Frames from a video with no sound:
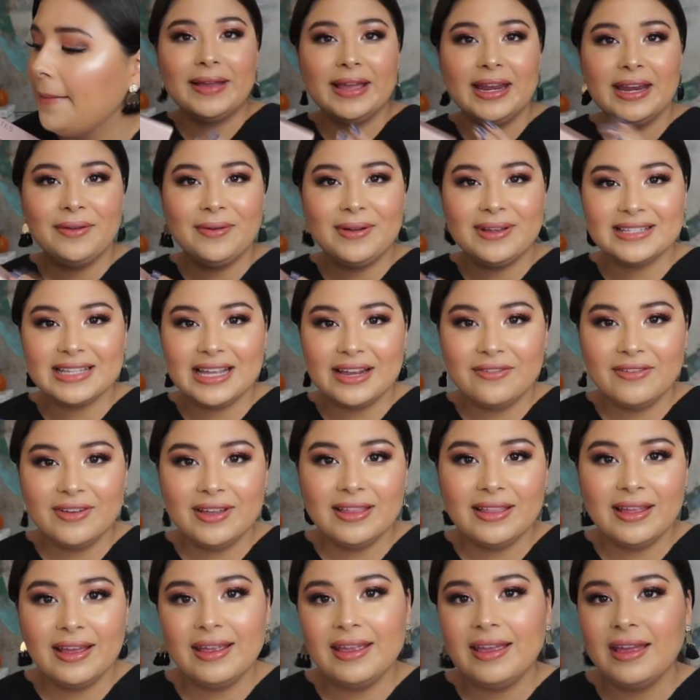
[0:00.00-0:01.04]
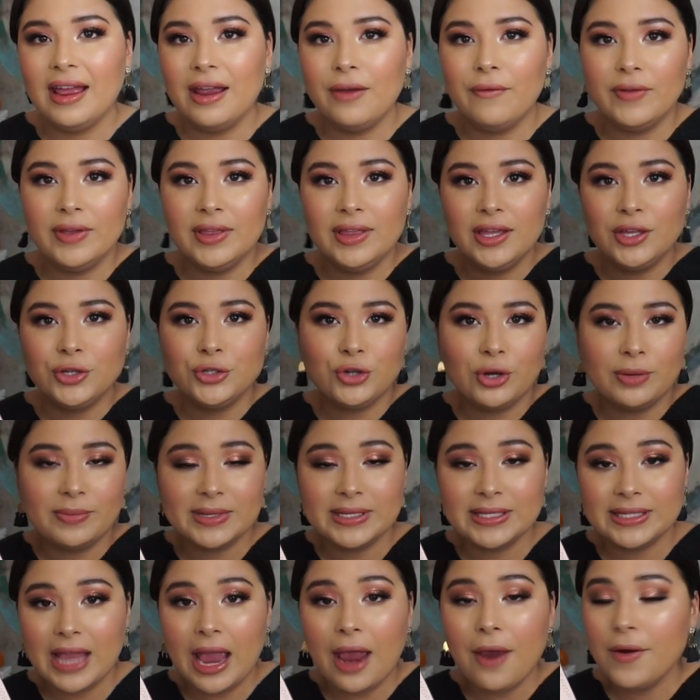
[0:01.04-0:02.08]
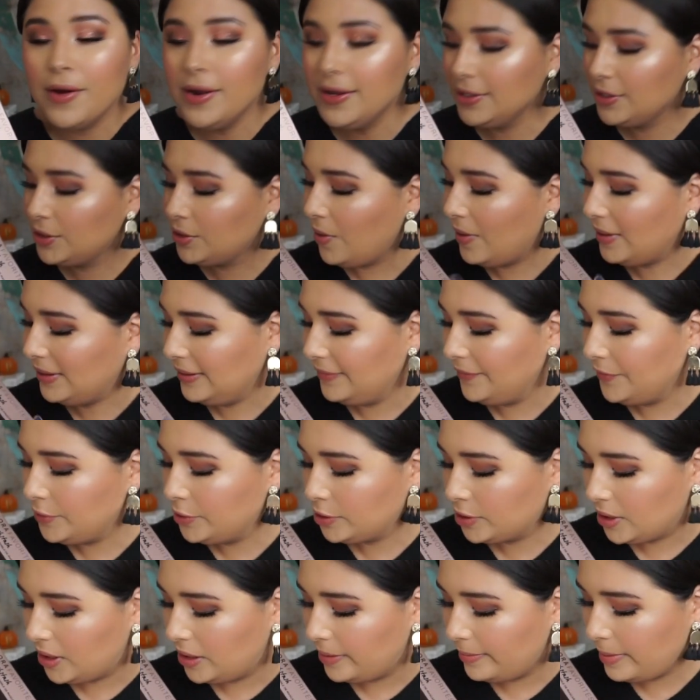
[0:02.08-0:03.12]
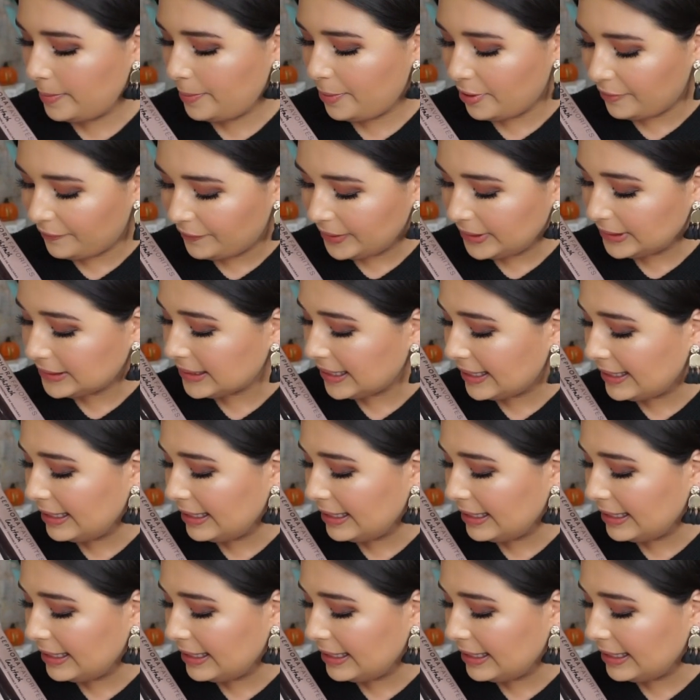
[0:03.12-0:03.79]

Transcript: Anyways, I really like it. I really enjoy mascara, so I think this is going to be perfect.